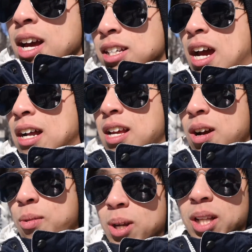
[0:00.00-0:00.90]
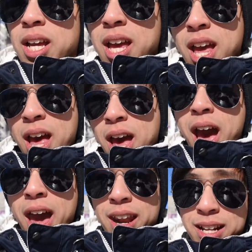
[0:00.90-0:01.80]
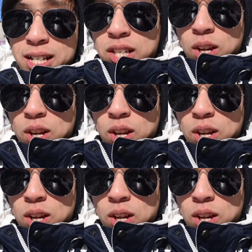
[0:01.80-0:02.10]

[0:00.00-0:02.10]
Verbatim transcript: Chinatown quickly, and it is